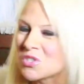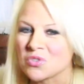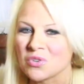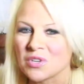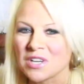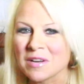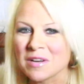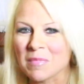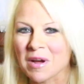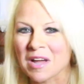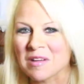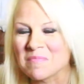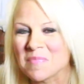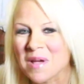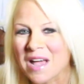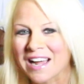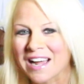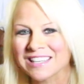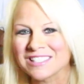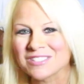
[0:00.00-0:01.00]
tree in my
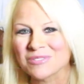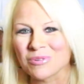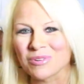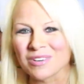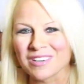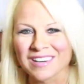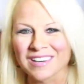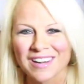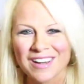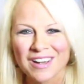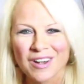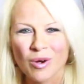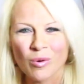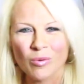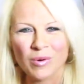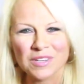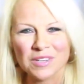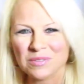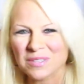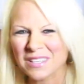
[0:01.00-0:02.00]
back door,
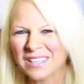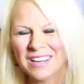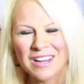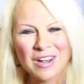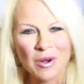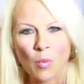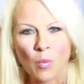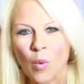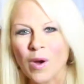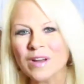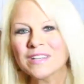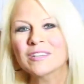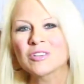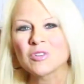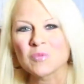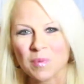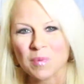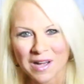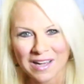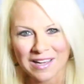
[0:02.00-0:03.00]
wondering what
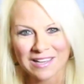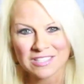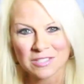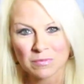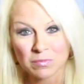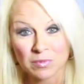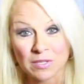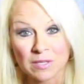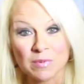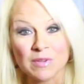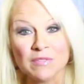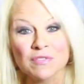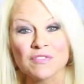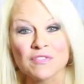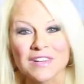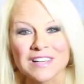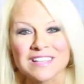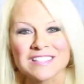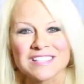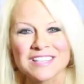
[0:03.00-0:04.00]
could possibly be
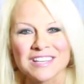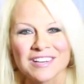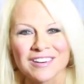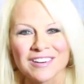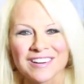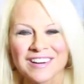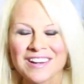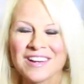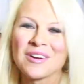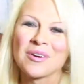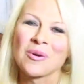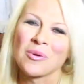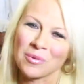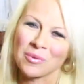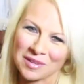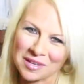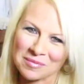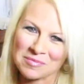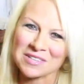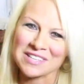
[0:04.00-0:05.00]
fixed here. Well,
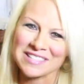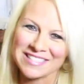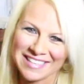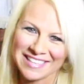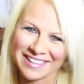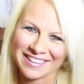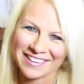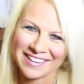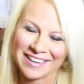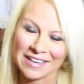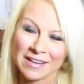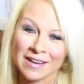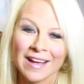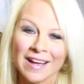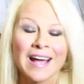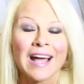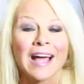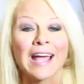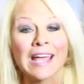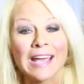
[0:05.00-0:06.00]
I'm gonna tell you.
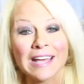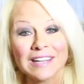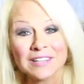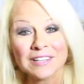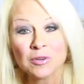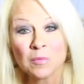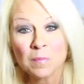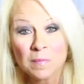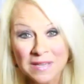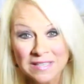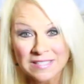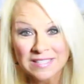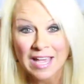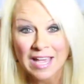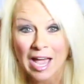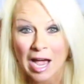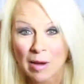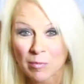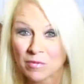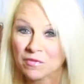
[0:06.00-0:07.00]
I had a little
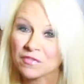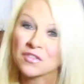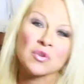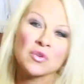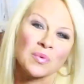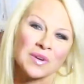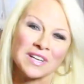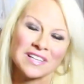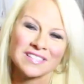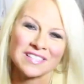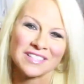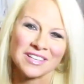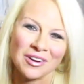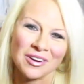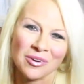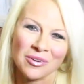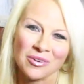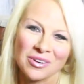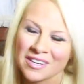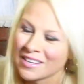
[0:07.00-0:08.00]
mishap a few weeks
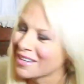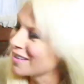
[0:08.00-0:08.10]
ago,